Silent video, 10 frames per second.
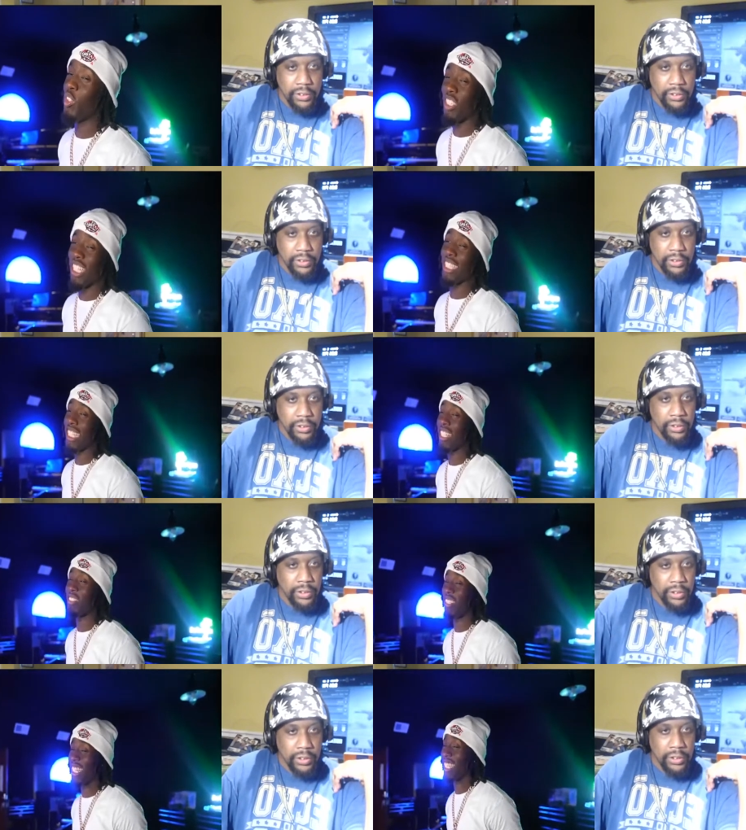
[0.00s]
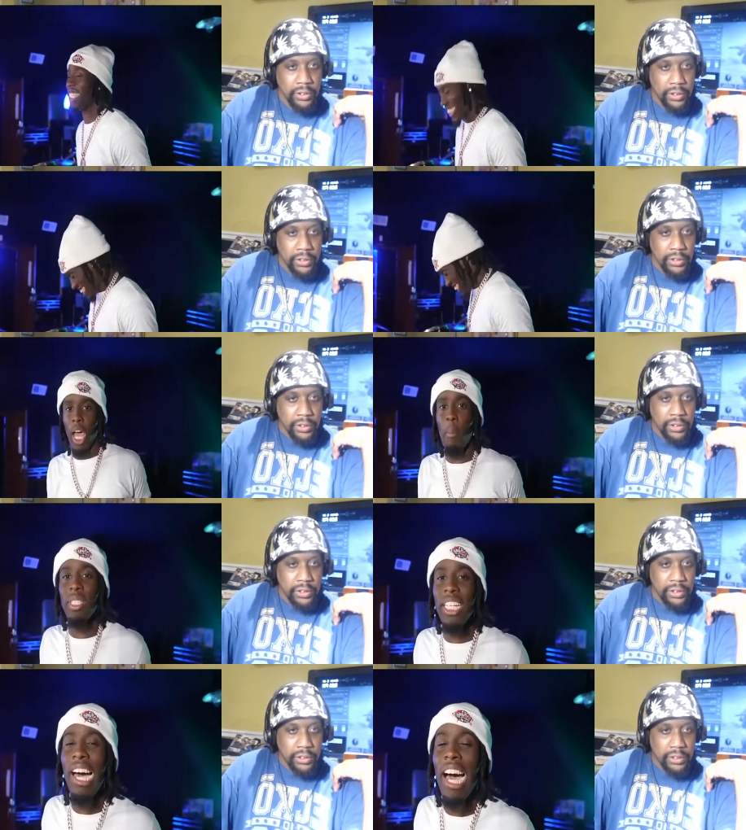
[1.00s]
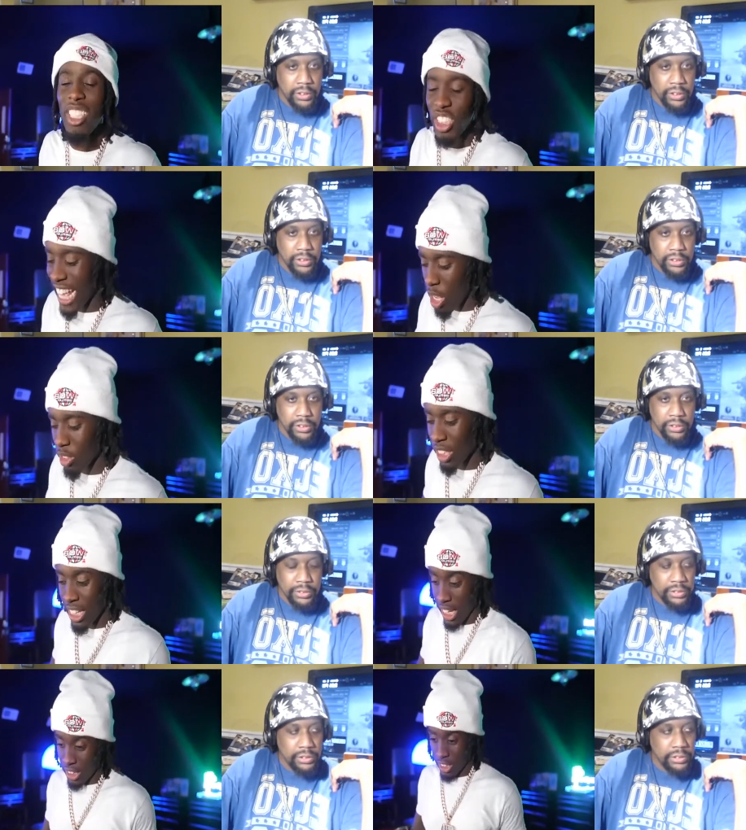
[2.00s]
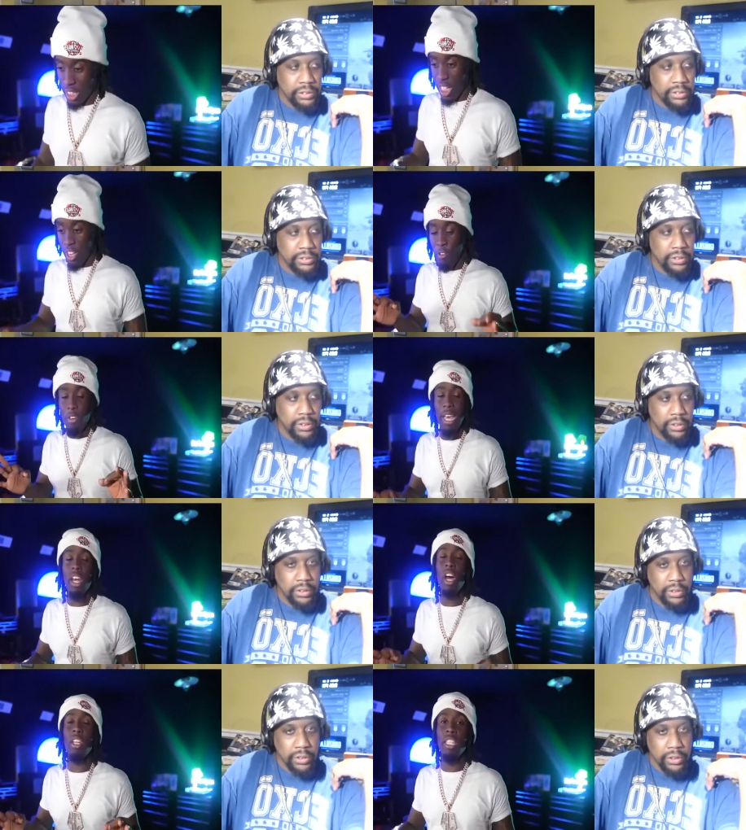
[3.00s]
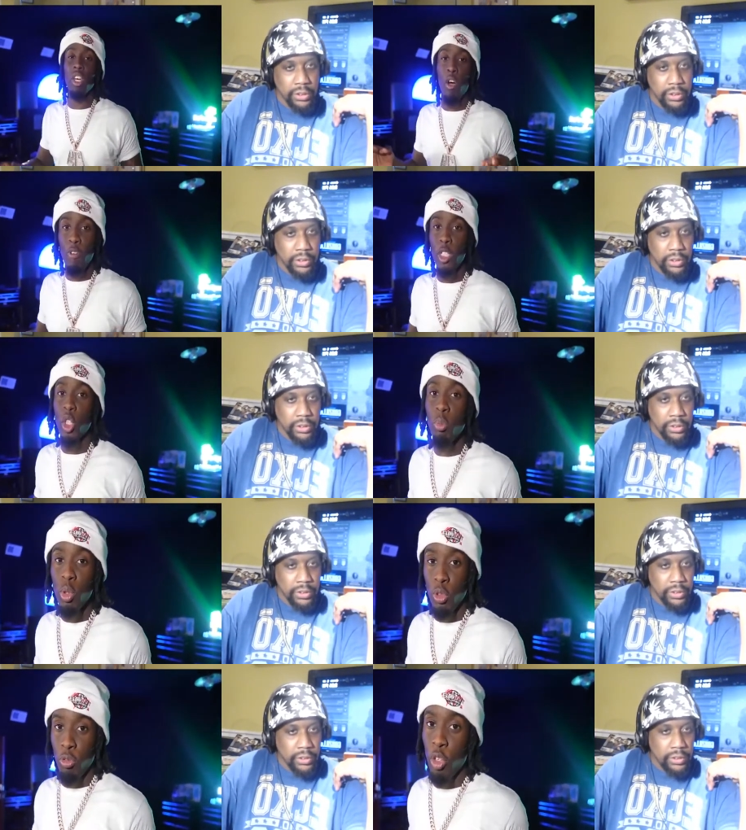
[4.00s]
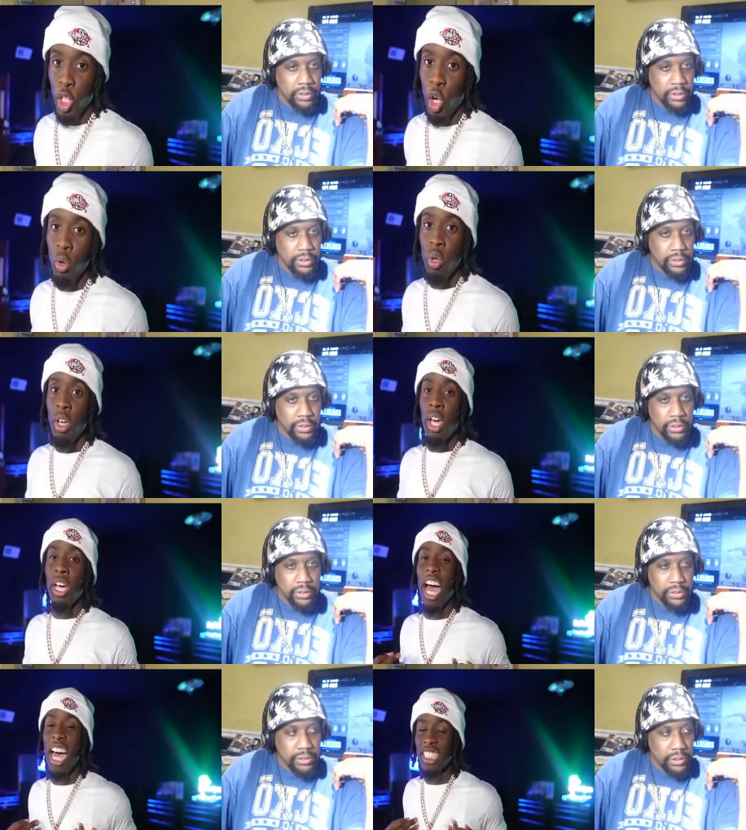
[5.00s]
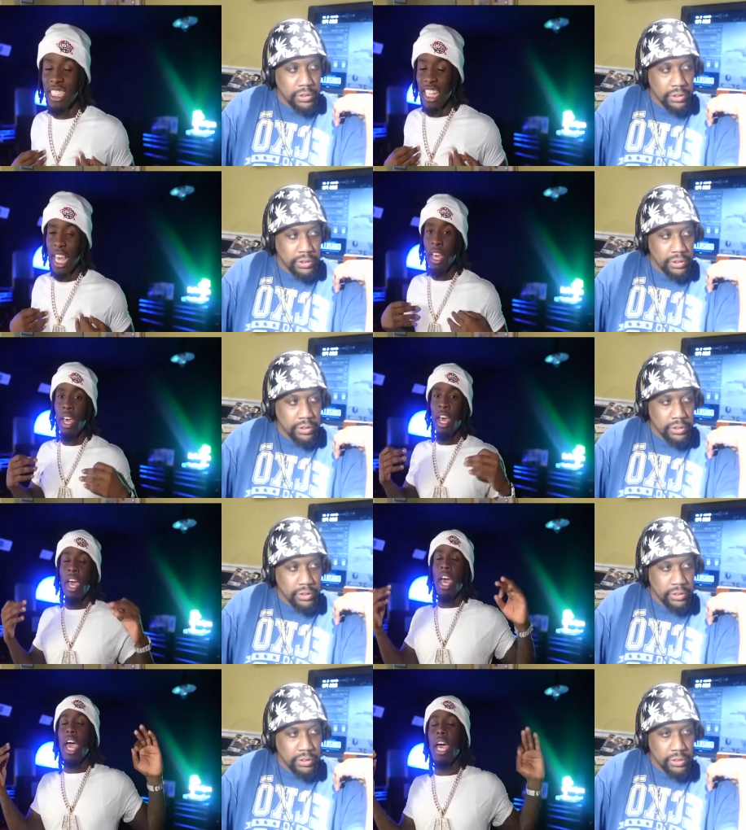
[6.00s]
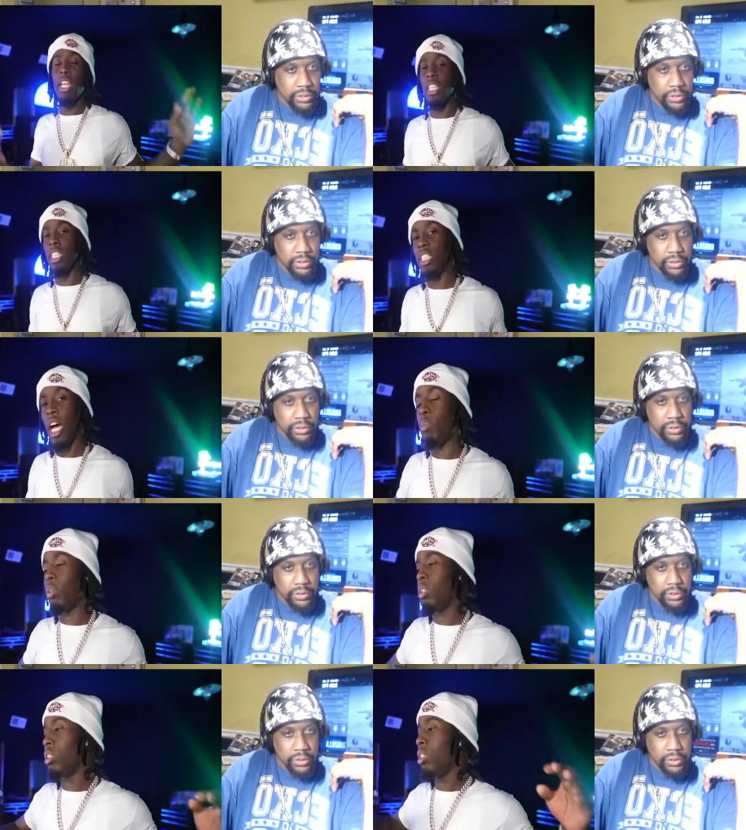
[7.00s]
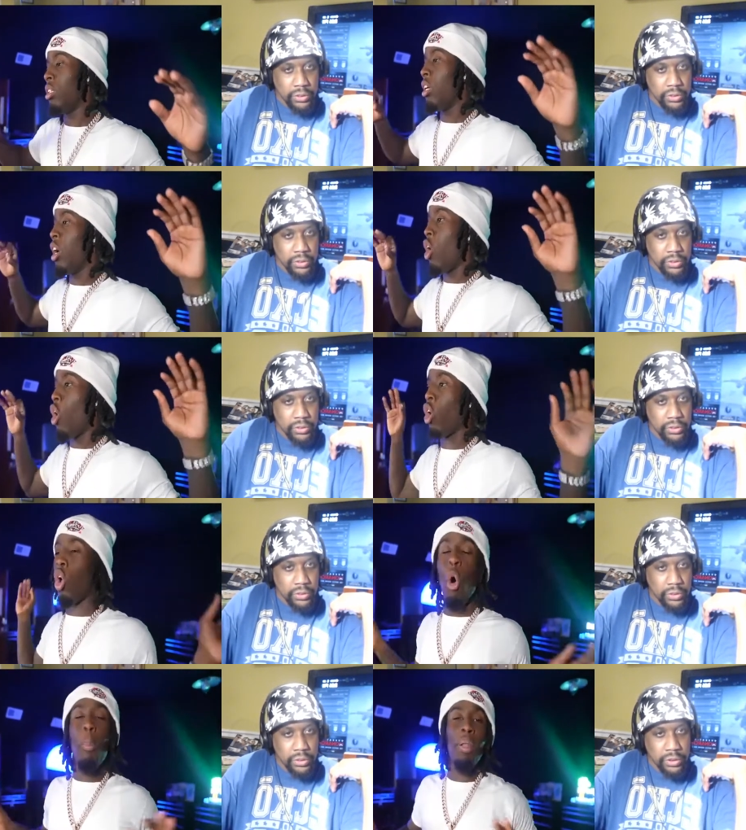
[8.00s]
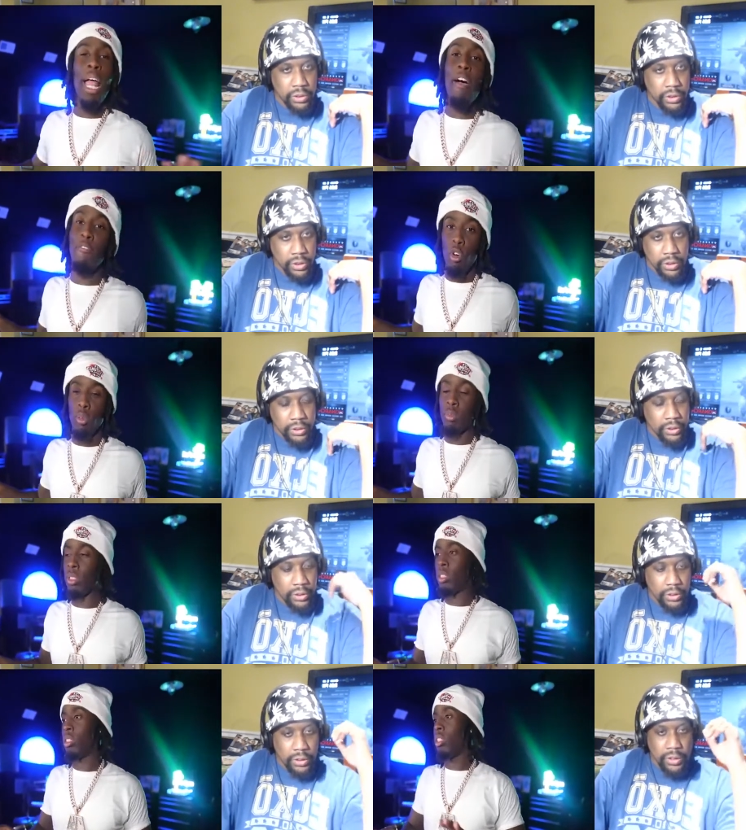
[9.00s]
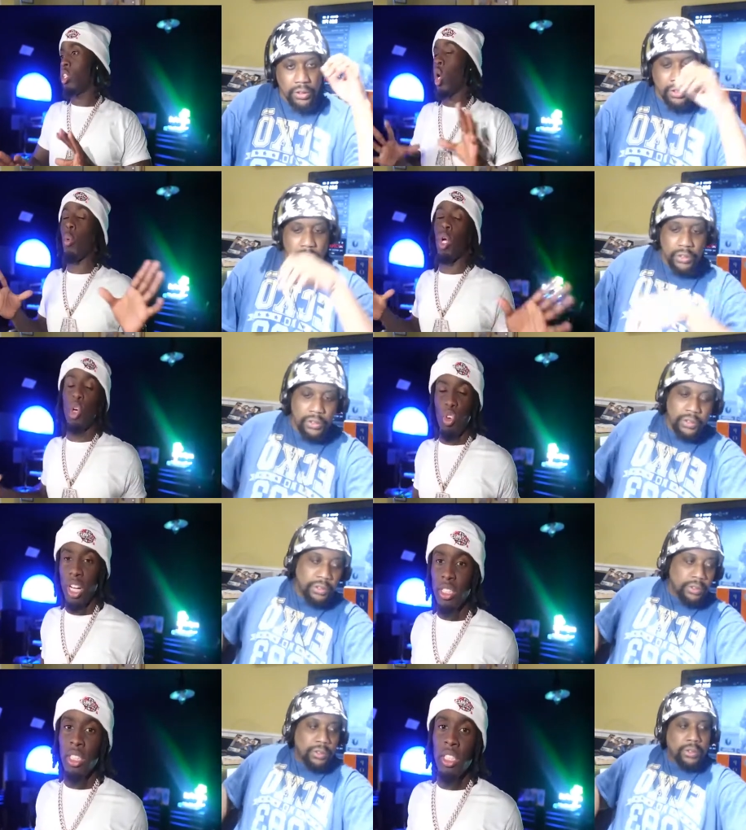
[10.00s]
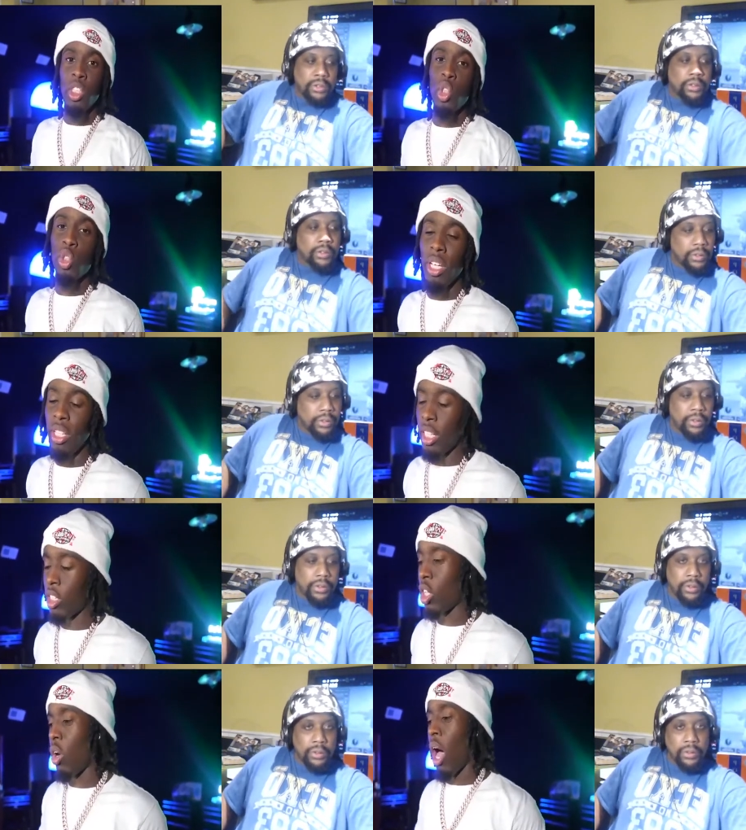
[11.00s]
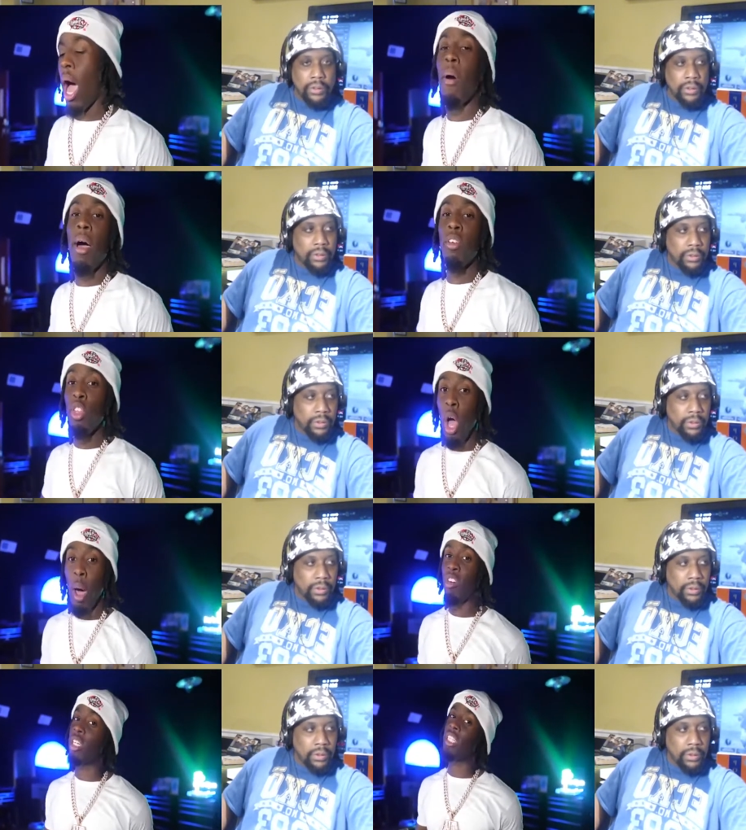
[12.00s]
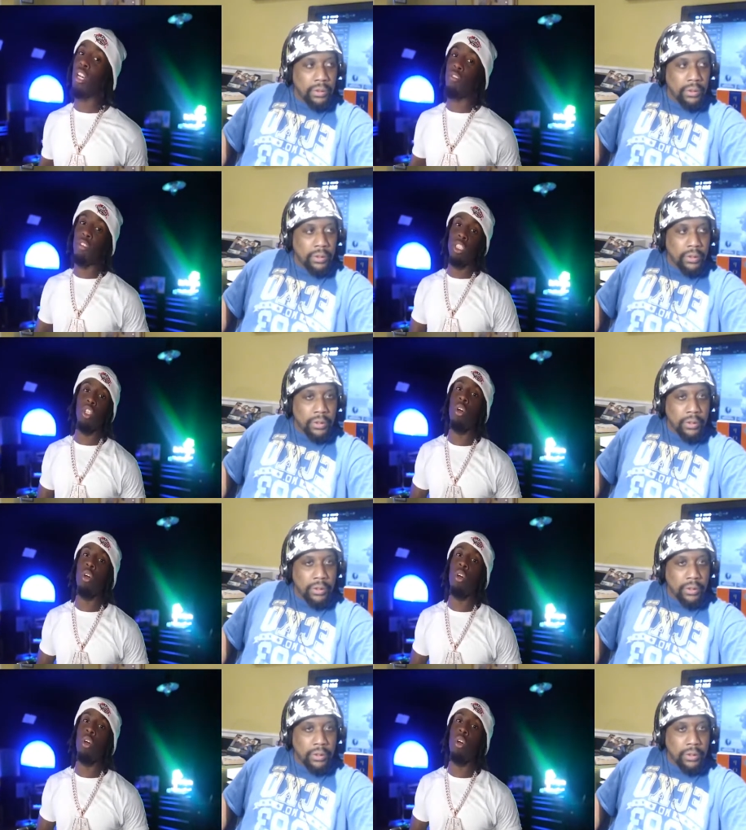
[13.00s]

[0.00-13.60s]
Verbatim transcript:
Speaker 1: do Dennis dick, bro? I'm gonna say a hundred thousand likes for y'all to unlock the official music video. Kai Cenat, N L E Choppa, on all platforms, going crazy, trending. Let's go. I'm, I, you know, I'm very excited for this song.